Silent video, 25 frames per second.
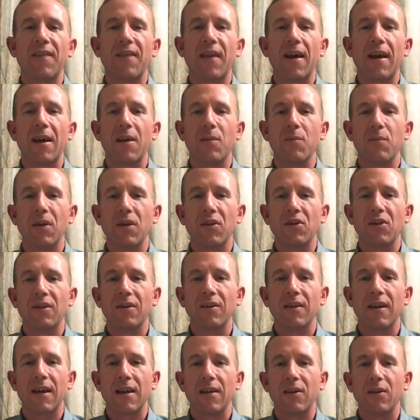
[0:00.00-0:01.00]
and that
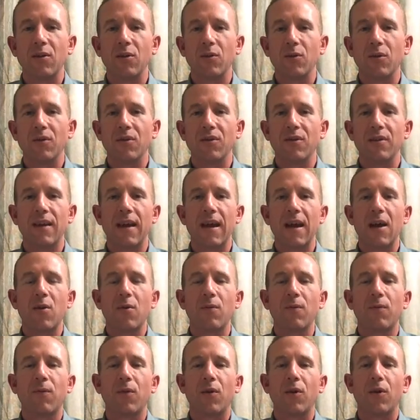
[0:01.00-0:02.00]
ambition led to his
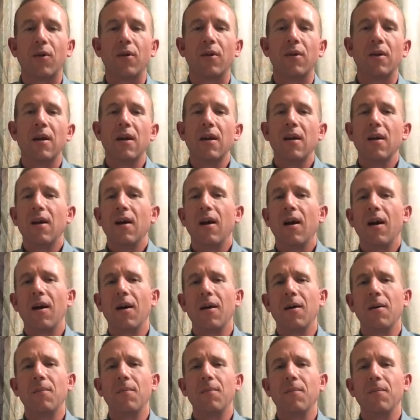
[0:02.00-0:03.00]
downfall.
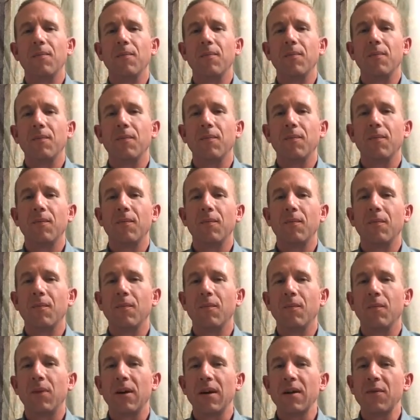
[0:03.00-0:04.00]

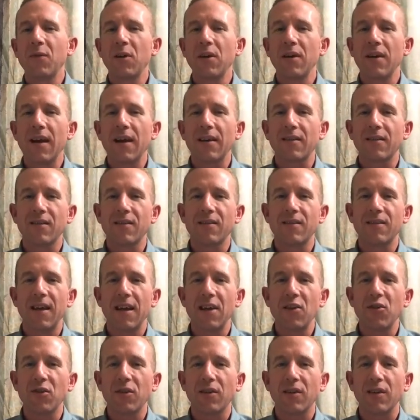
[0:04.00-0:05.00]
But if you're an
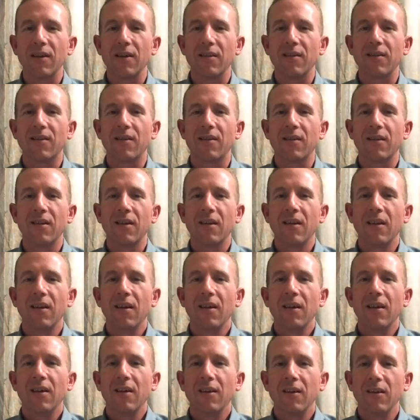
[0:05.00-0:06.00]
existentialist,
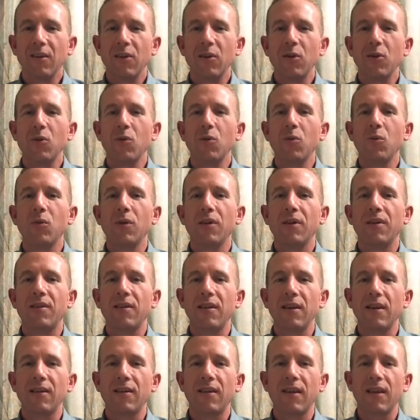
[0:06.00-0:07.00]
you would
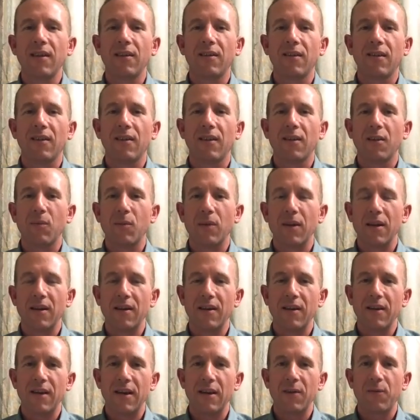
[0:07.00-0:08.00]
see things a little
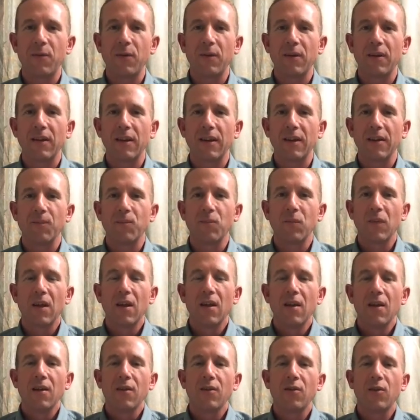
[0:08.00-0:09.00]
bit differently.
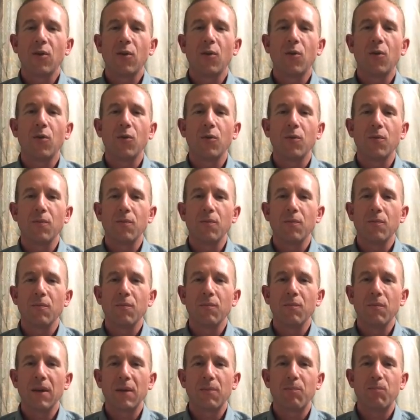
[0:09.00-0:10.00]
So,
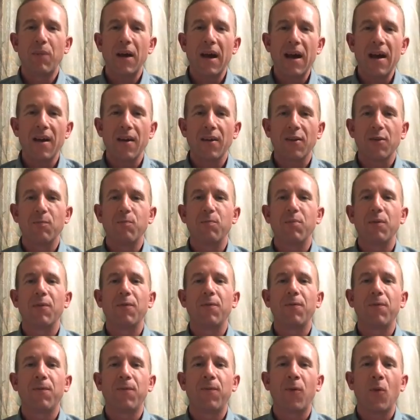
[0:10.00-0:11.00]
Macbeth,
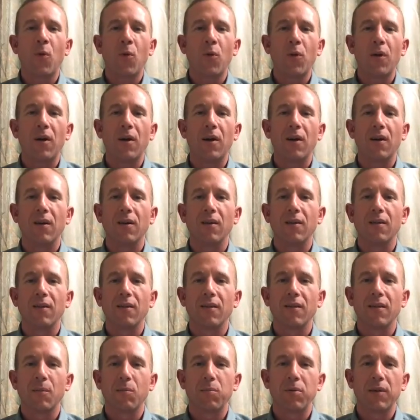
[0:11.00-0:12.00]
before
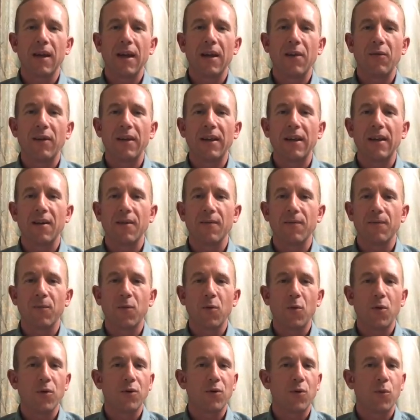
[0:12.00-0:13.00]
the play really
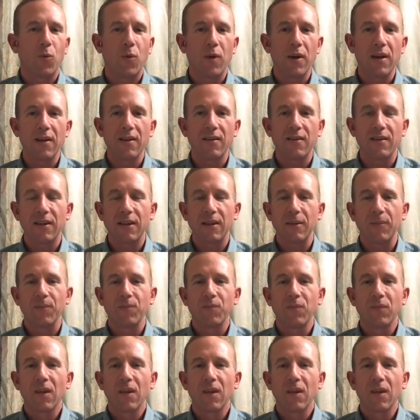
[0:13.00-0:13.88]
unfolds, what is he?